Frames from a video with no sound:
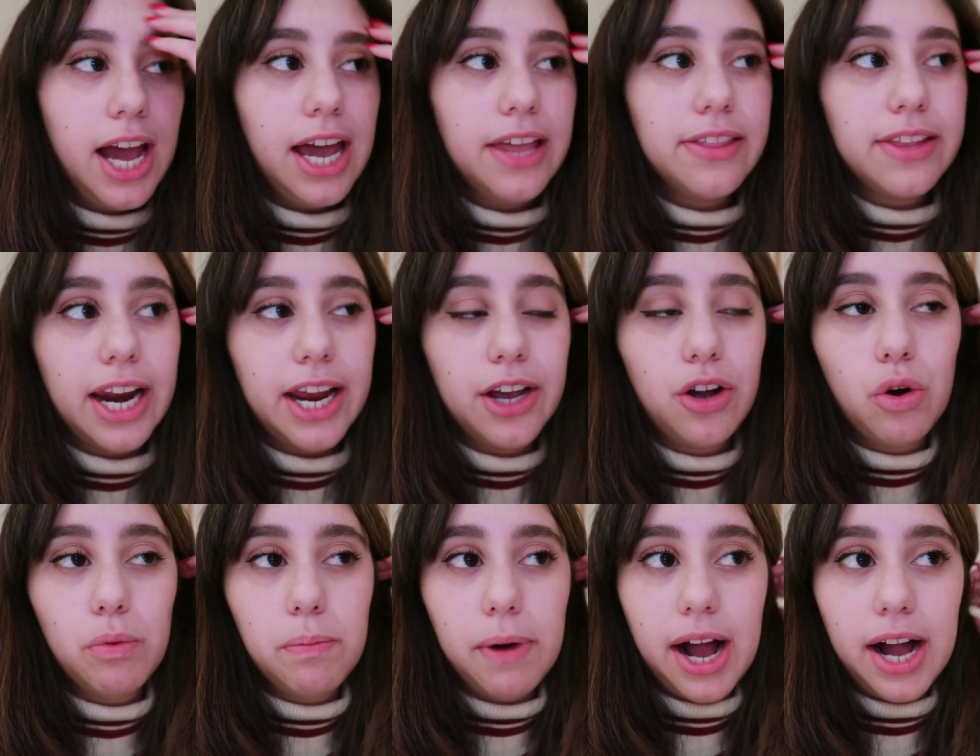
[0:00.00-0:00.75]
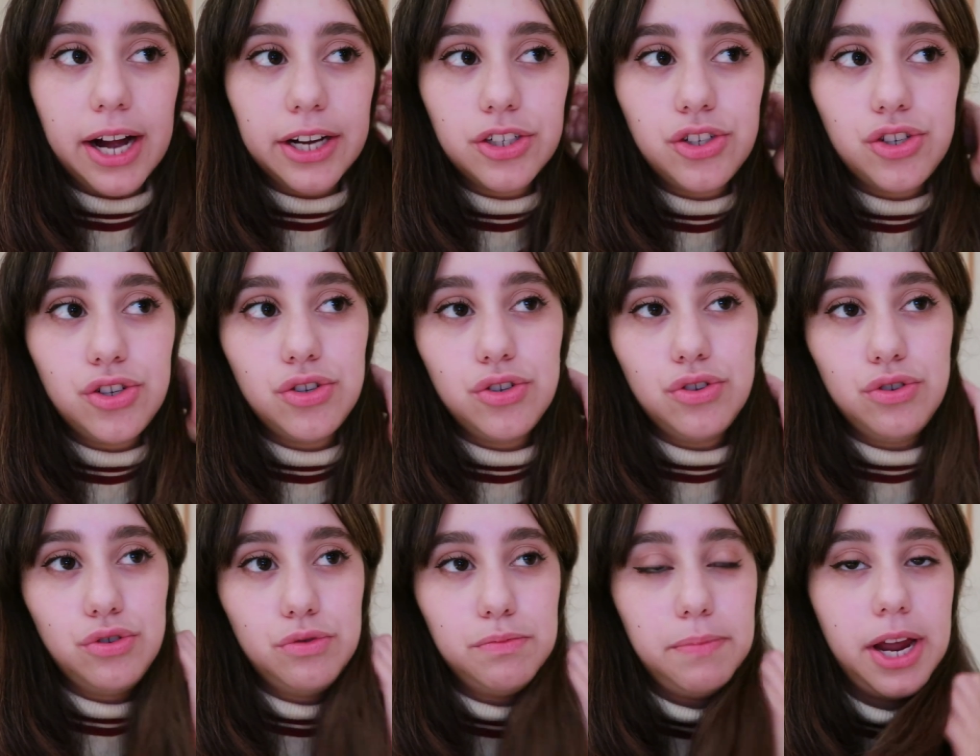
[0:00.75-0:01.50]
and then I go back
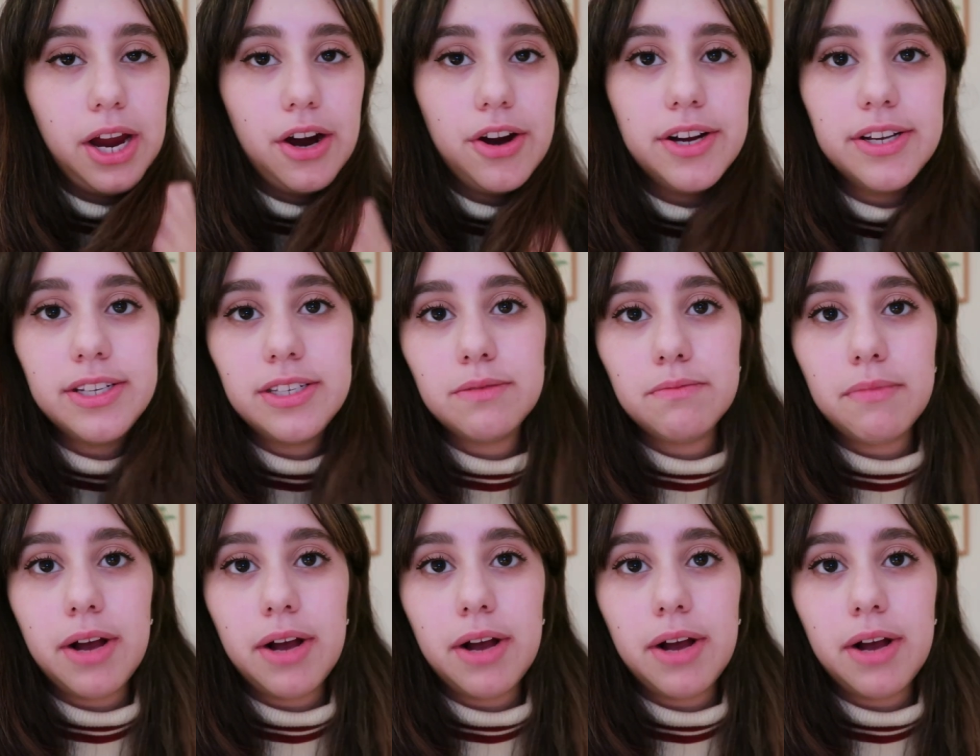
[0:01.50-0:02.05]
to Paris.